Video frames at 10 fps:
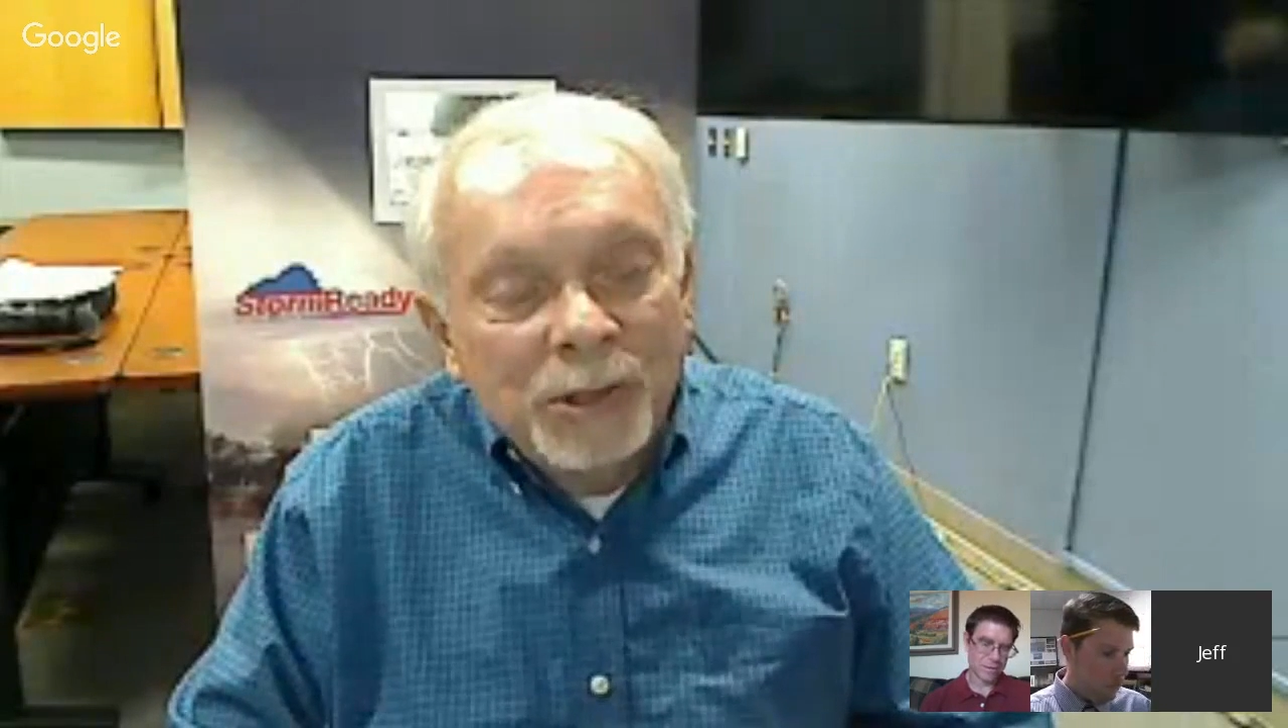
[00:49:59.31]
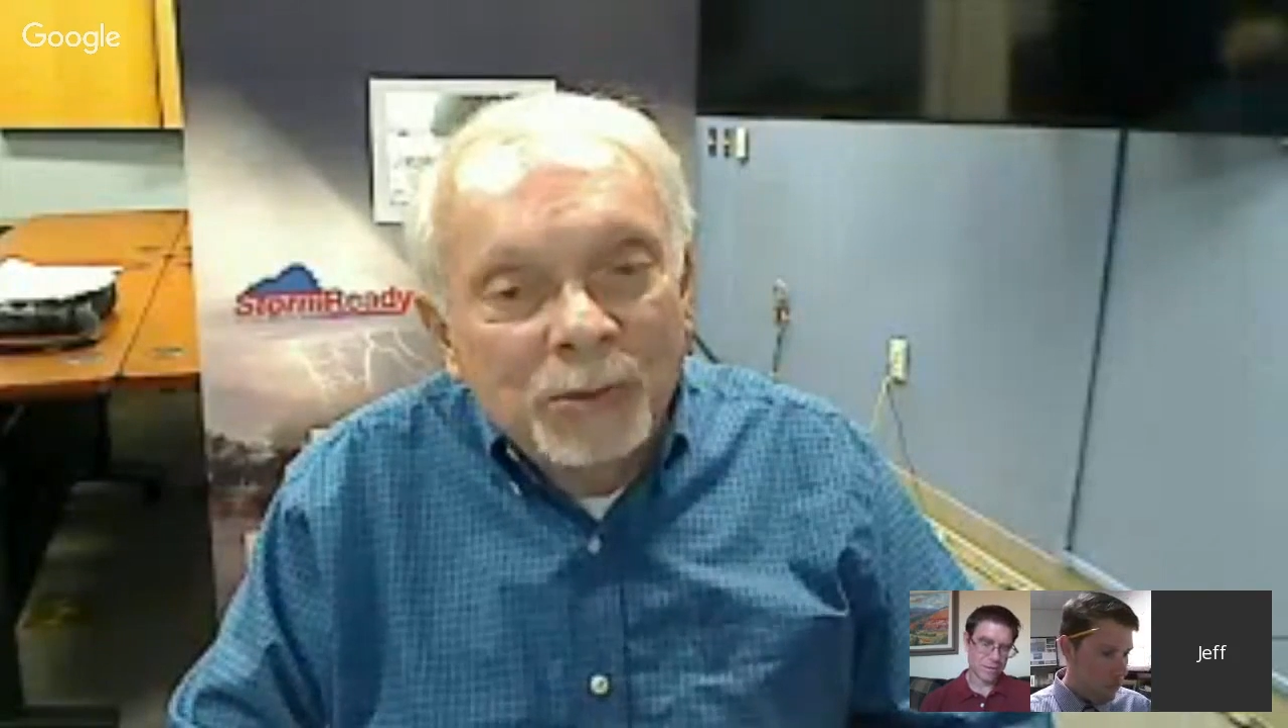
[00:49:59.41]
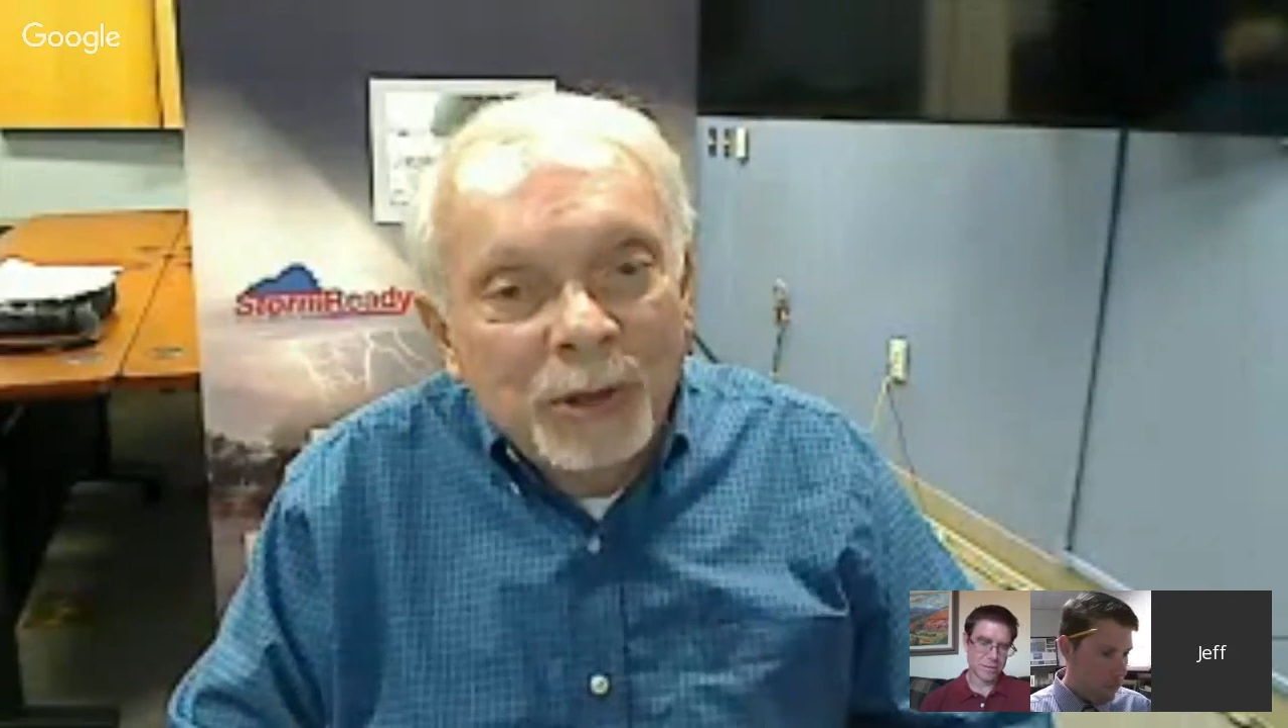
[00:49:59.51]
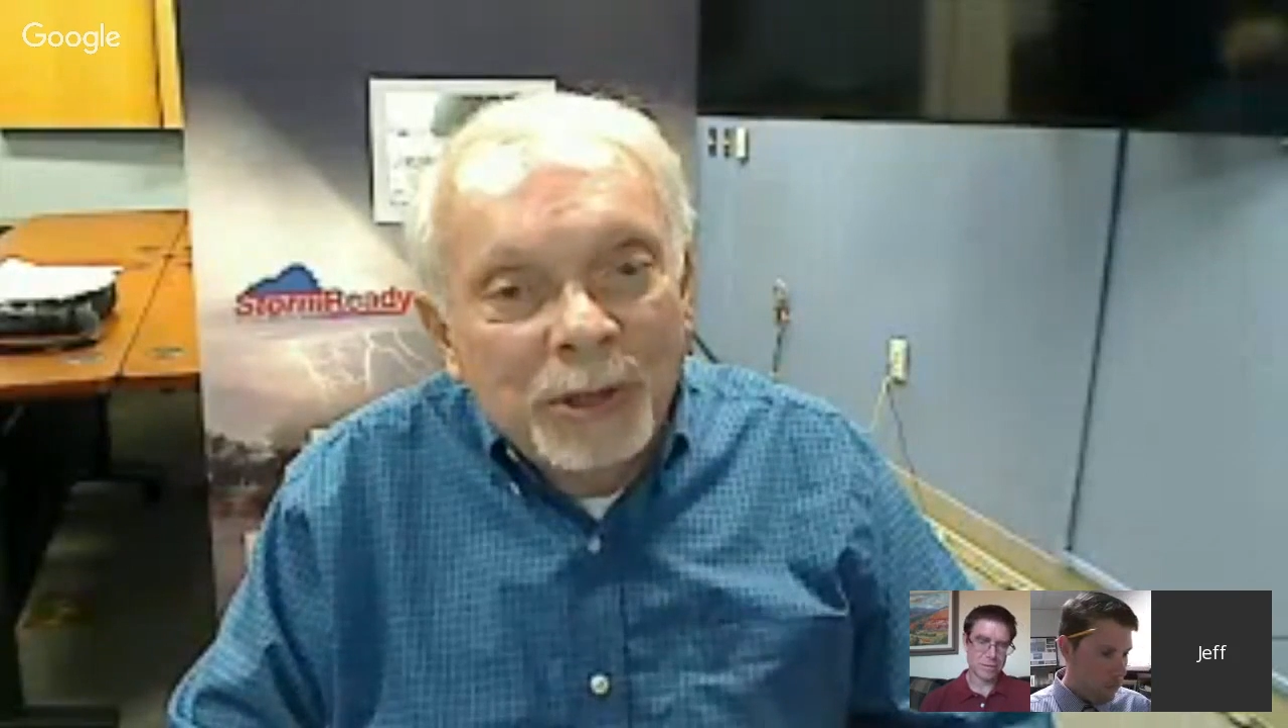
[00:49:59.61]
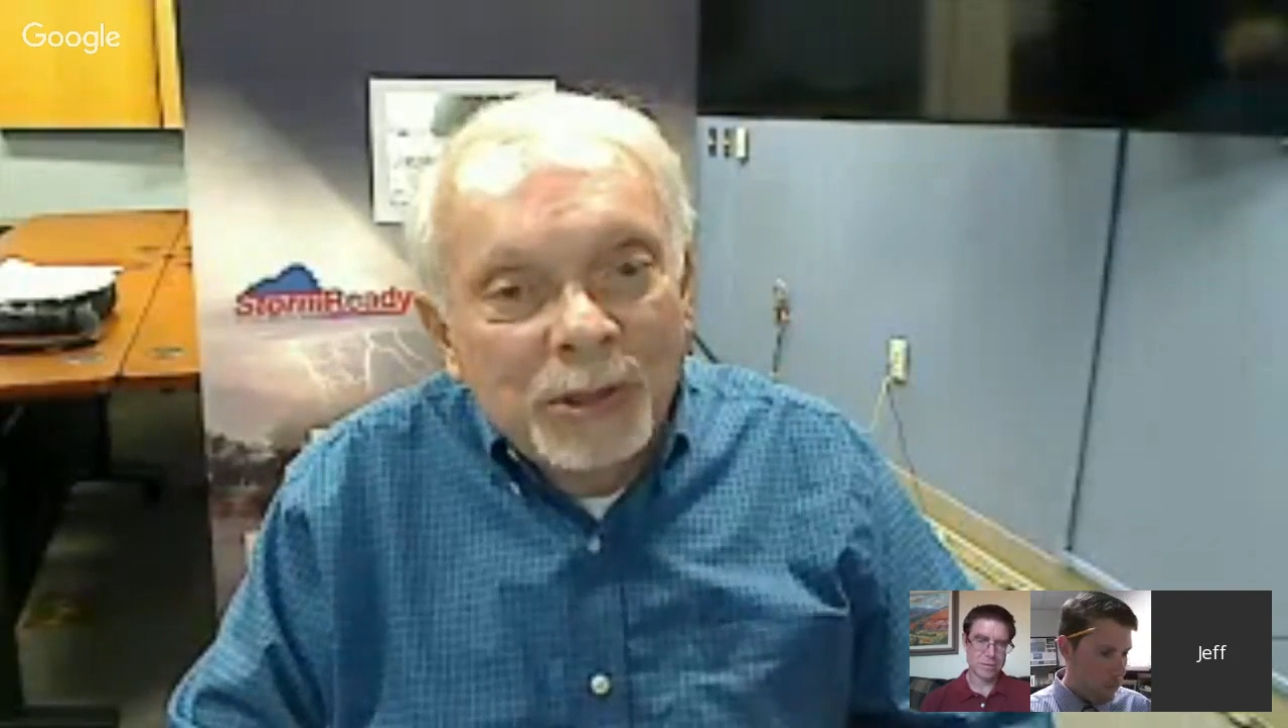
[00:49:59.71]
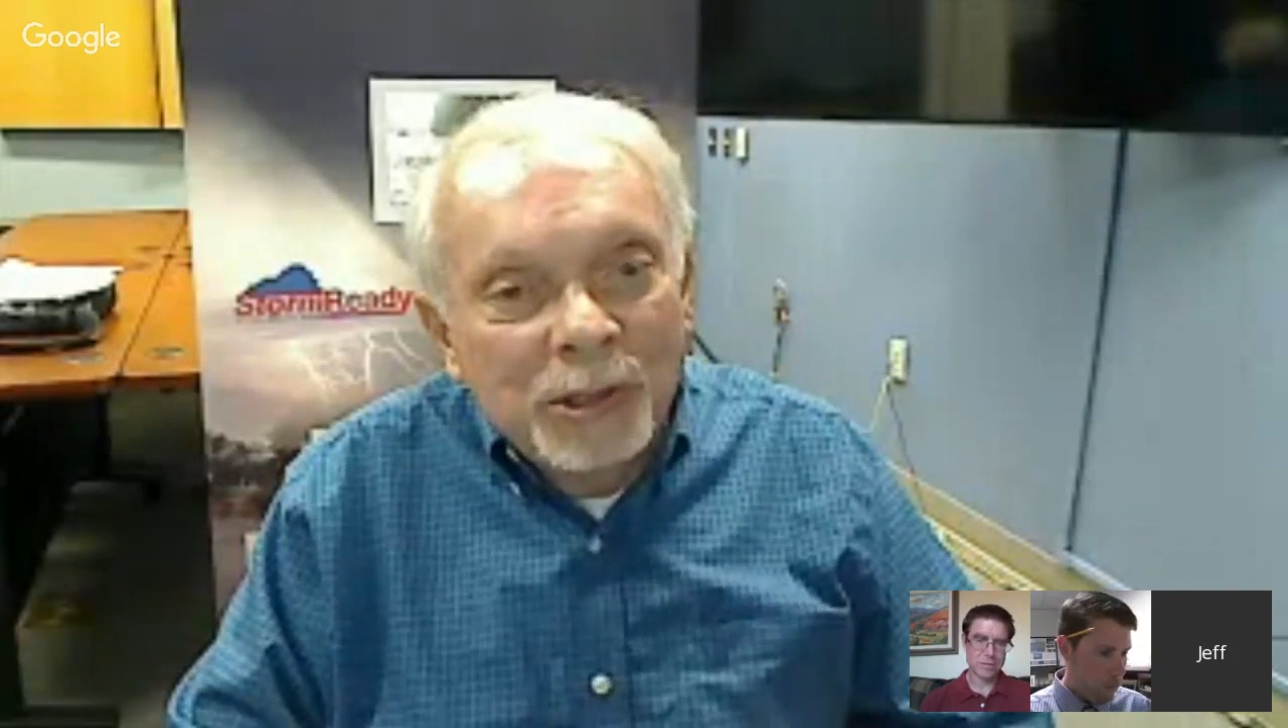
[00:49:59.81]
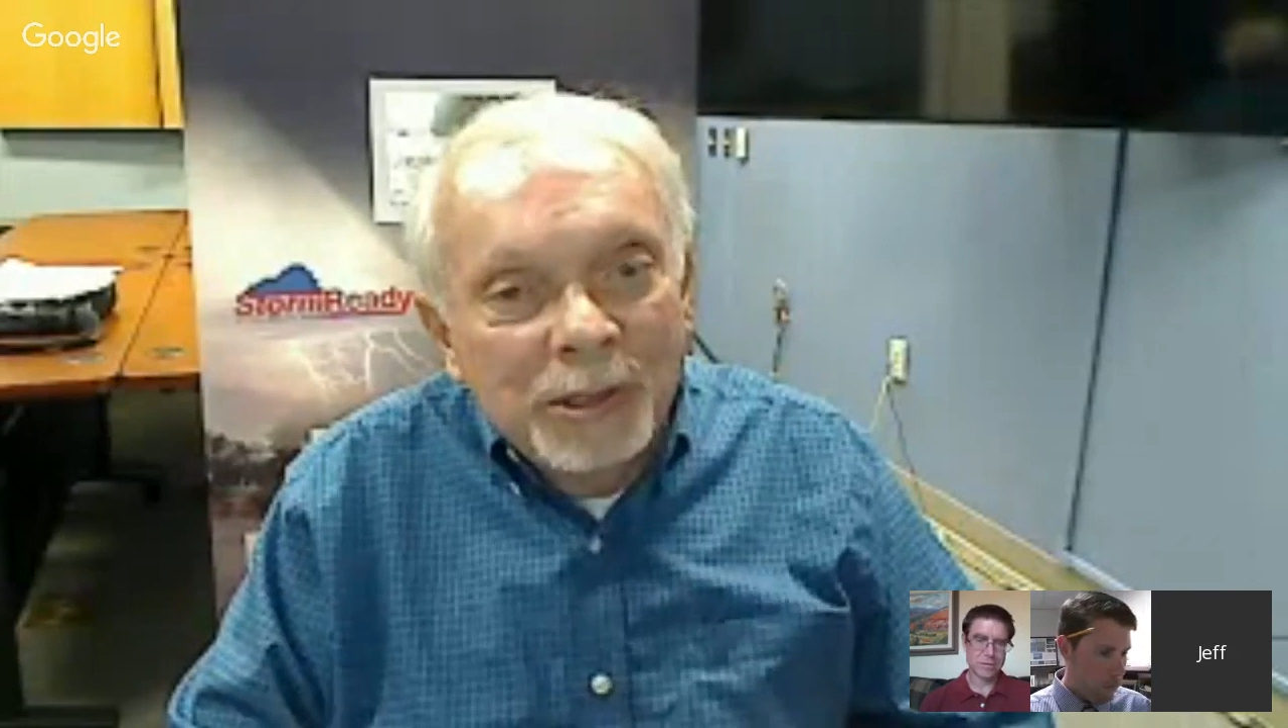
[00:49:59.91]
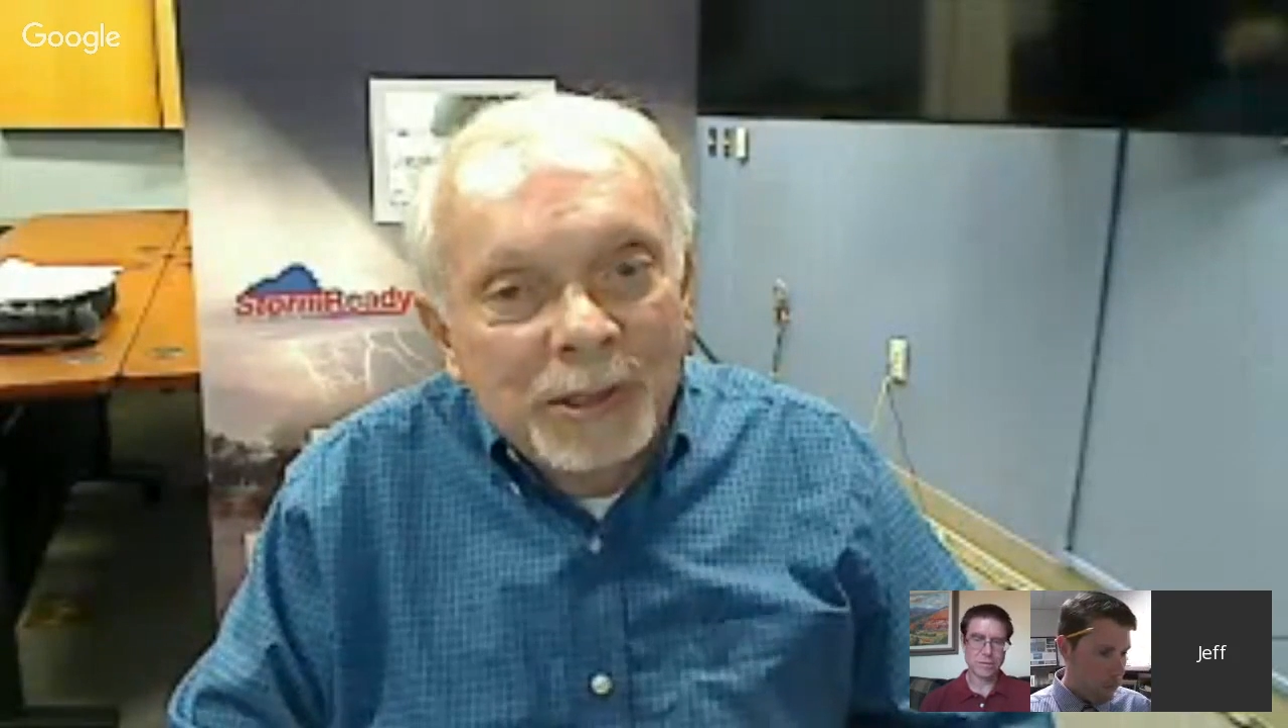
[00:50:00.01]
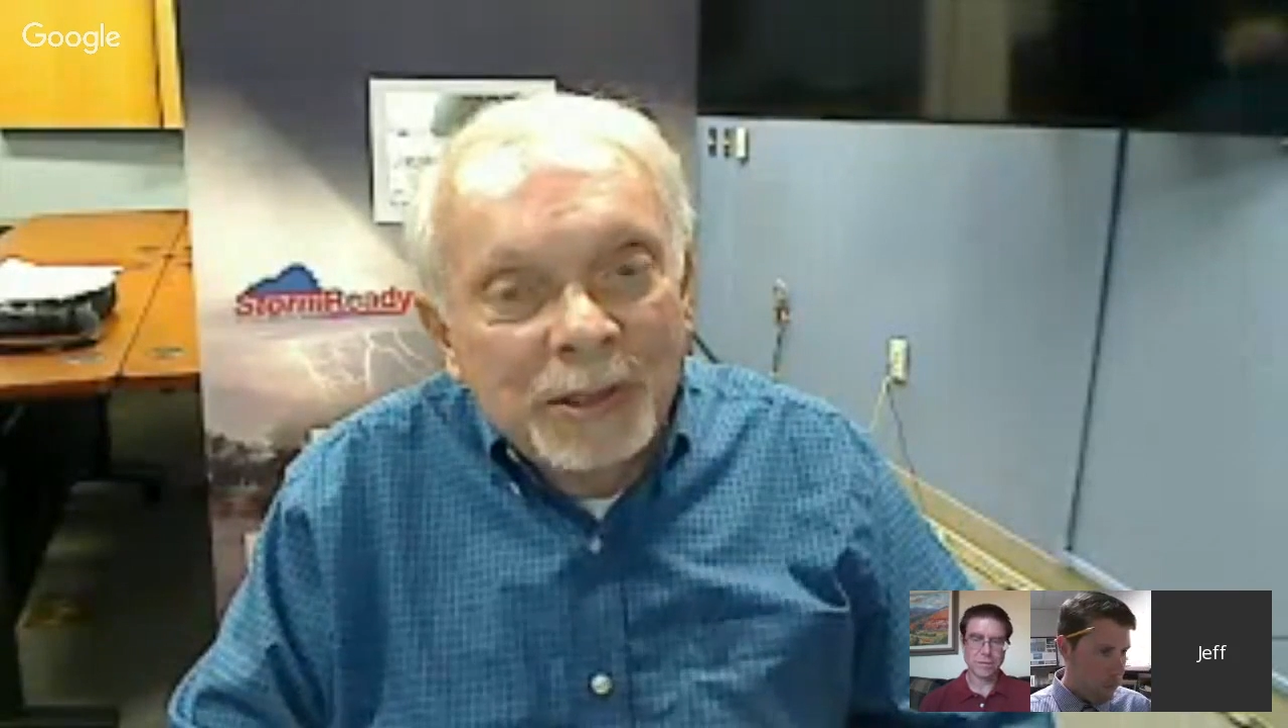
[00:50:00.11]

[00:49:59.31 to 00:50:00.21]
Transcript: was that